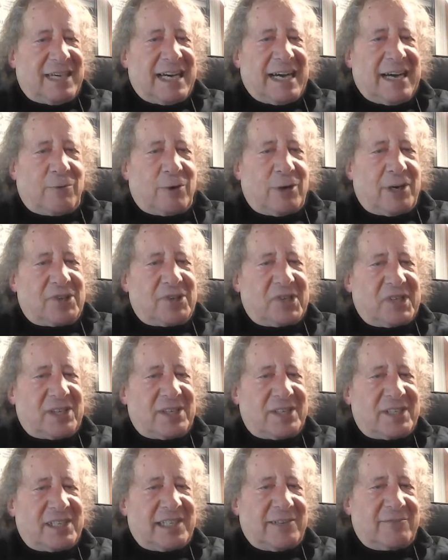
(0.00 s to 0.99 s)
hour I
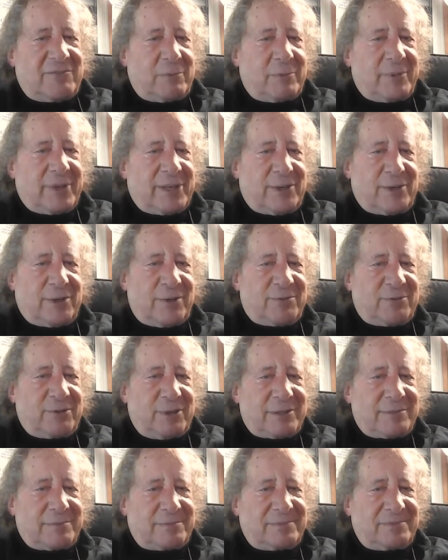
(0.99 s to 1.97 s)
set aside for my
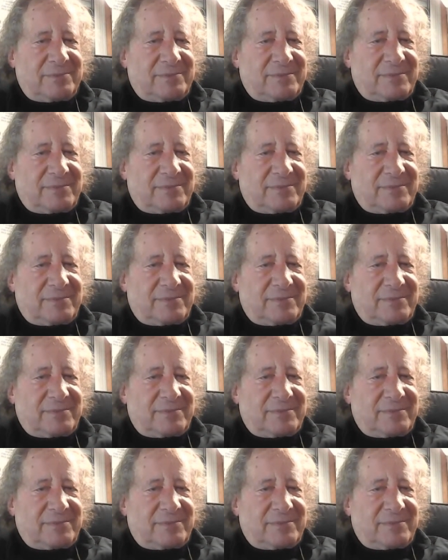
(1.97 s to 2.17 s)
girlfriend.